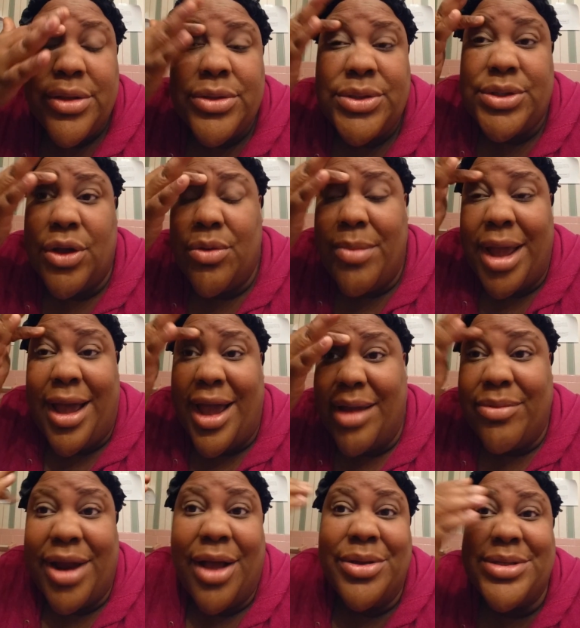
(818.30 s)
So my
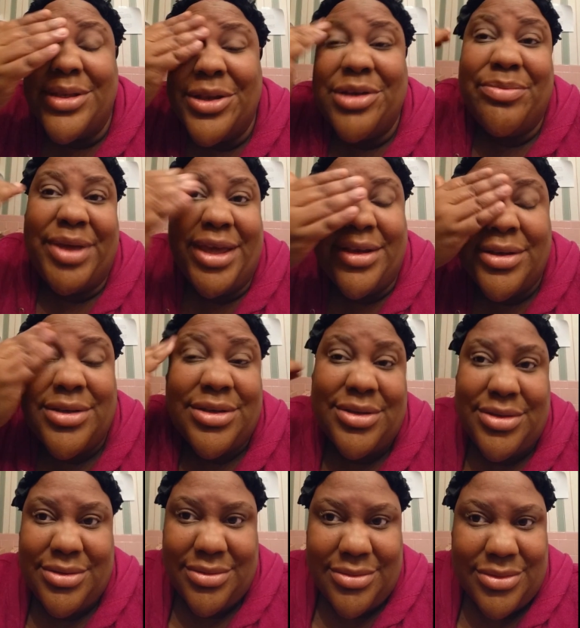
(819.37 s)
eyebrow is a little bit
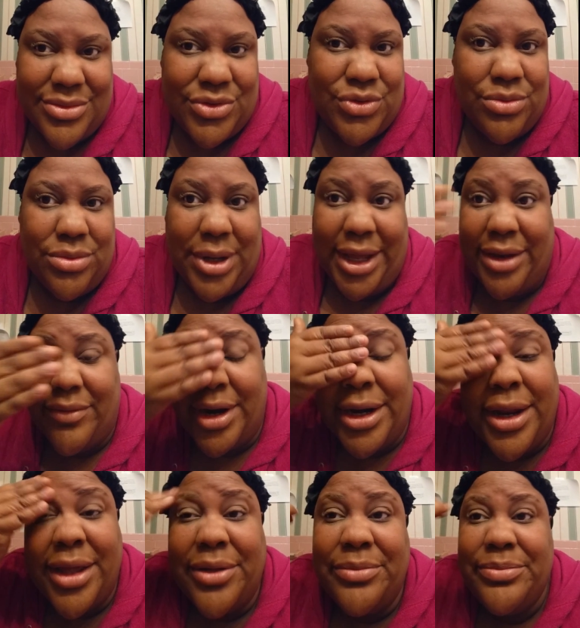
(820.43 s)
too light right
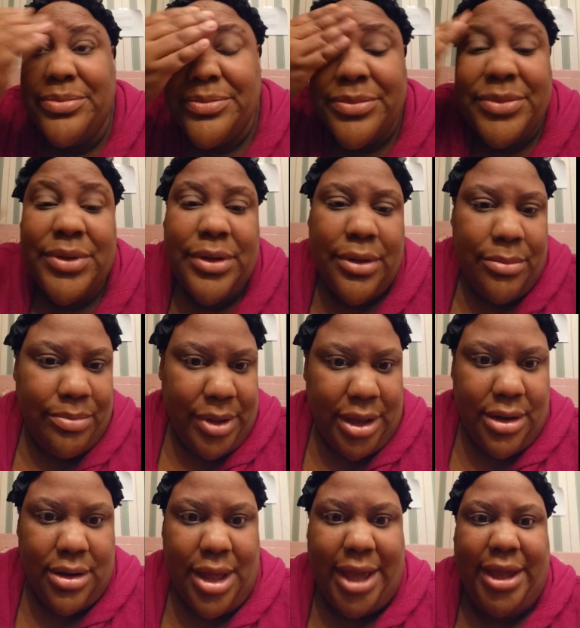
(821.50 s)
now,
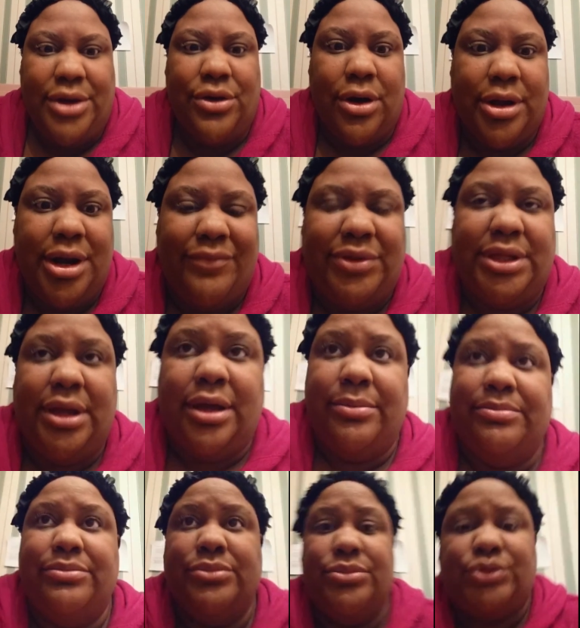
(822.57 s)
but I could darken everything up.
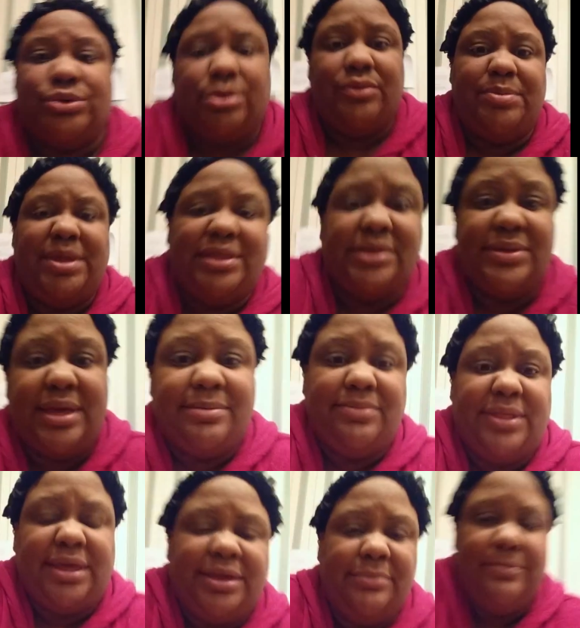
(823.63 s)
So I'm going to repeat the same
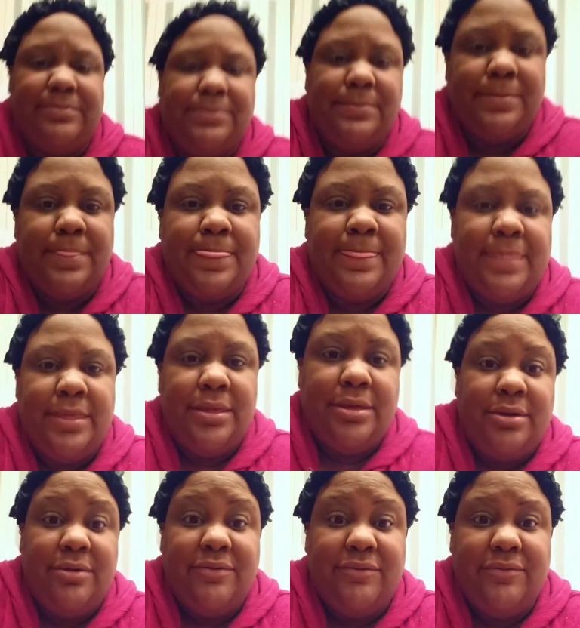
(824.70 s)
thing
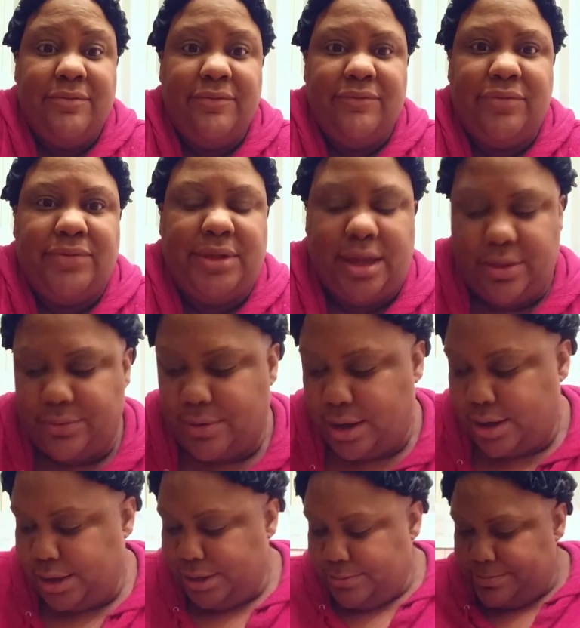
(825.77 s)
for the other
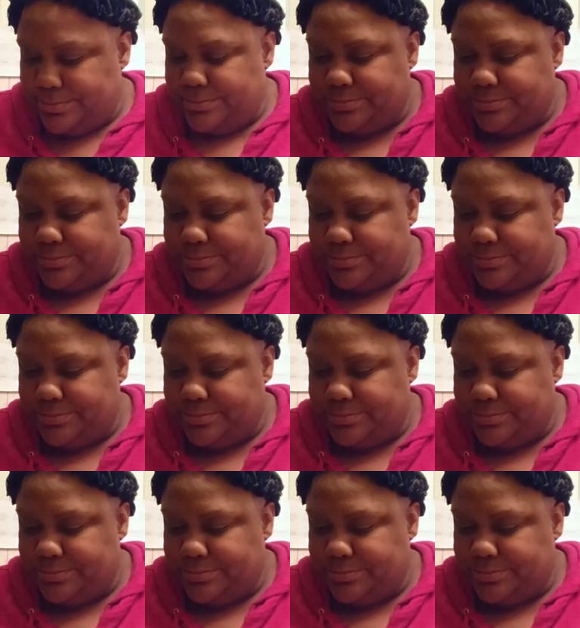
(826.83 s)
eye.